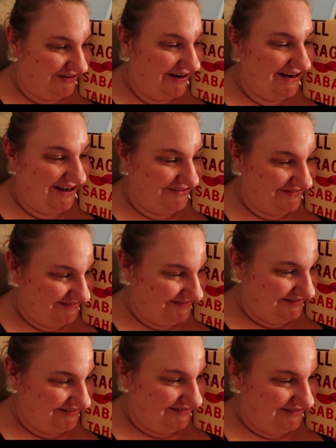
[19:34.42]
right now
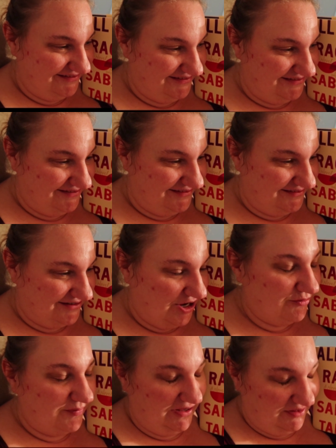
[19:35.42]

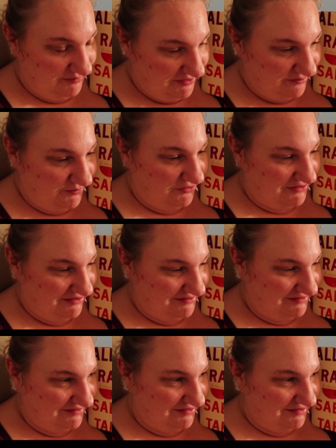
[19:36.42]
I would pick up this book.
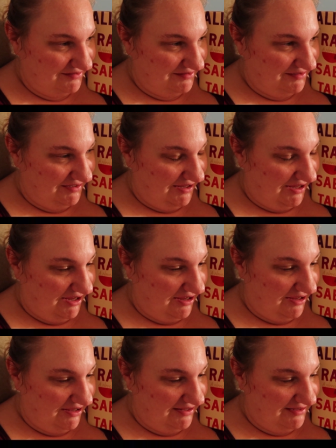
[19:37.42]

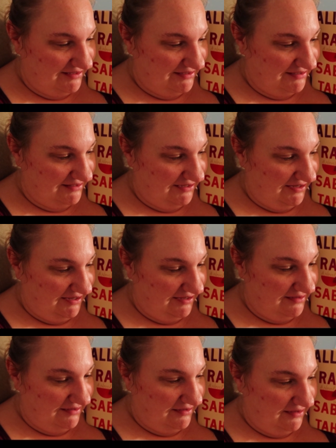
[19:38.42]
I
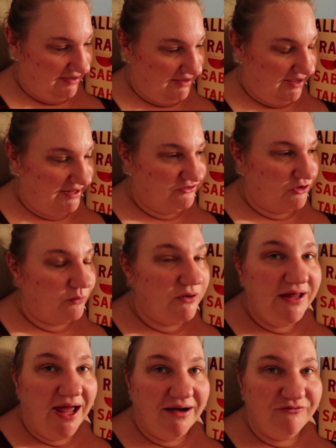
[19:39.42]
I don't
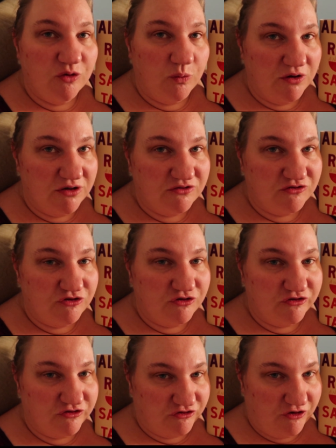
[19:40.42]
really have the words to
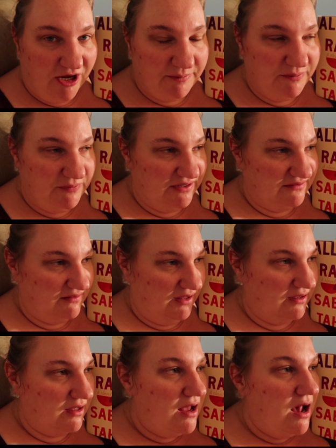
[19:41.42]
describe it because
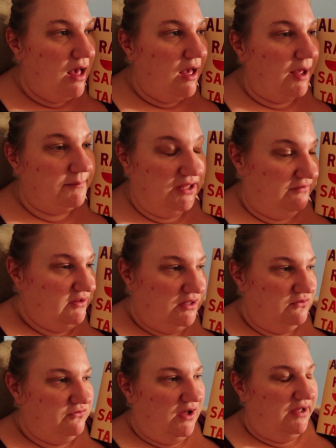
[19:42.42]
like I'm giving
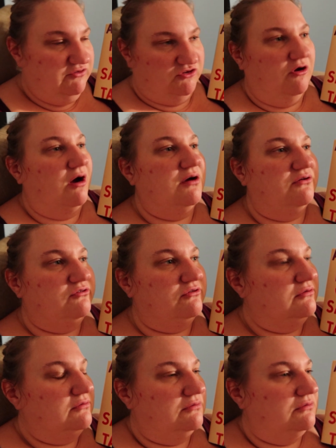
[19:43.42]
it 5 stars.